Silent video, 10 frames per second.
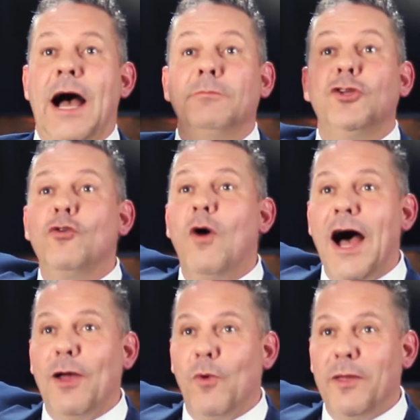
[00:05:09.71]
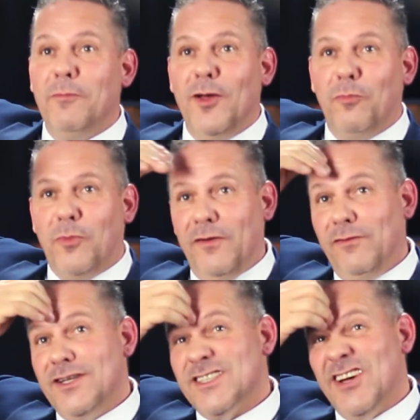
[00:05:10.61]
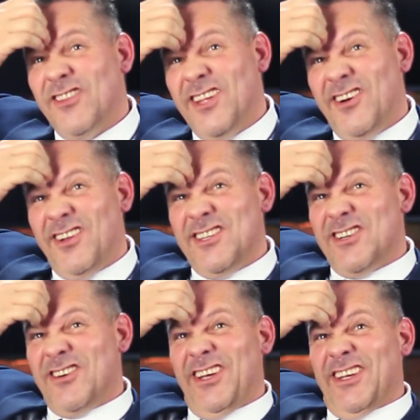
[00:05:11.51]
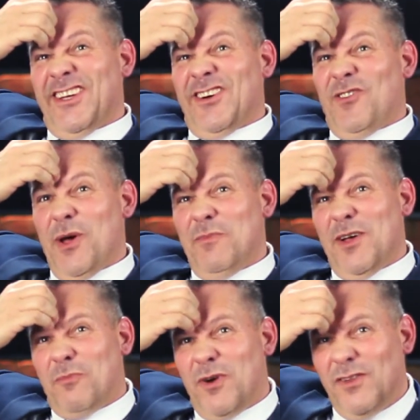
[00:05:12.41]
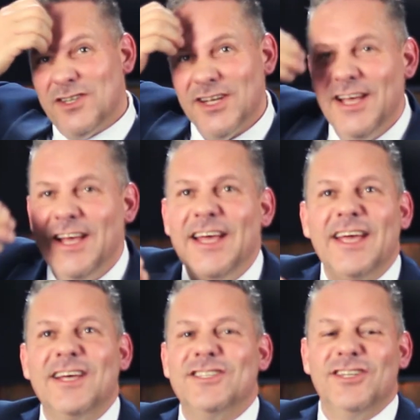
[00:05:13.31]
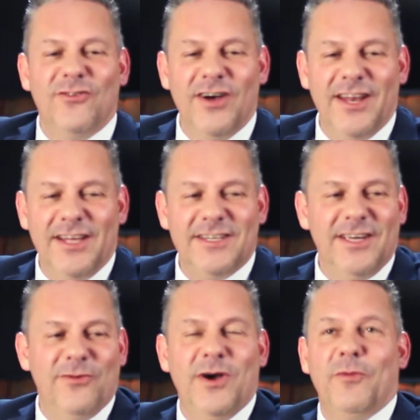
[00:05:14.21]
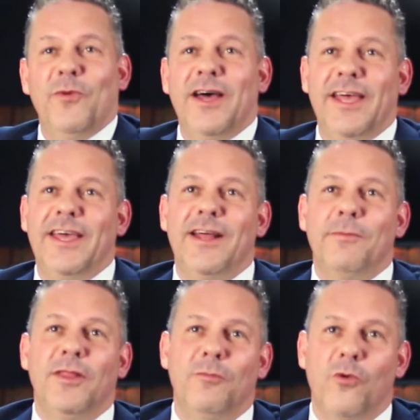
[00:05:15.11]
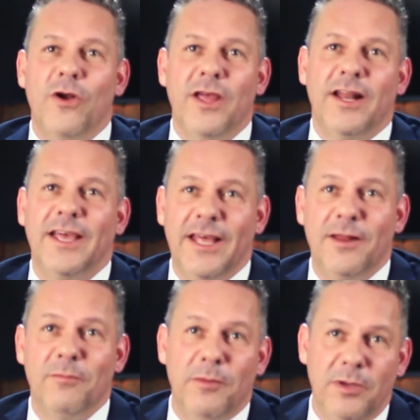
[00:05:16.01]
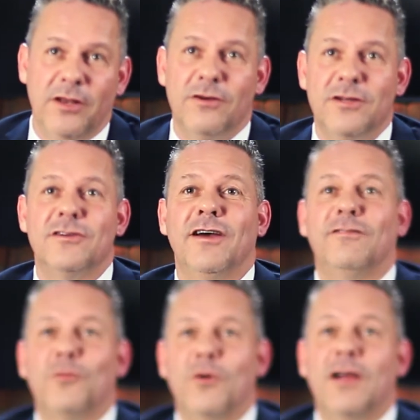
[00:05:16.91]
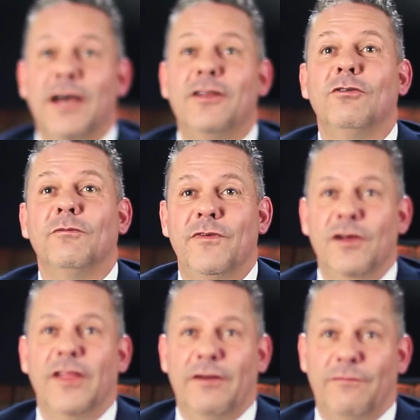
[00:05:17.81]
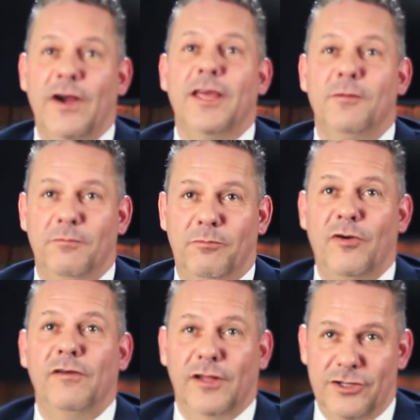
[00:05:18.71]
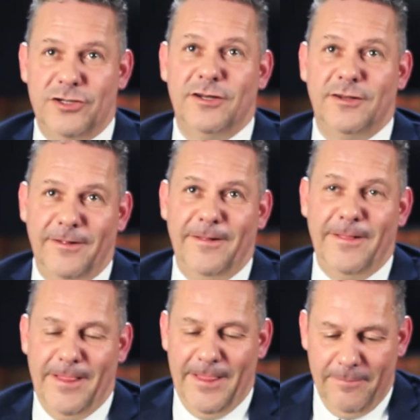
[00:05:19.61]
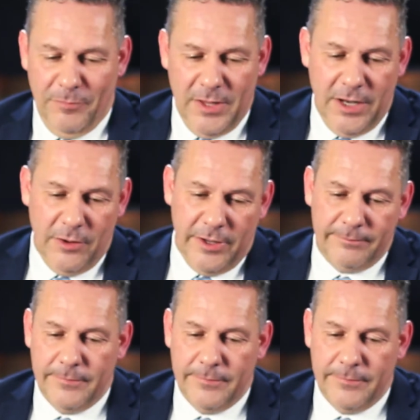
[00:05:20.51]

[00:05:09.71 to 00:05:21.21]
I'm too high. White male privilege. Is that what they call it, Jerry? White male privilege? Because you know what? I tell you what, when I get up in the morning and I get in my beater to drive to work, I don't feel that frickin' privileged. Anyway,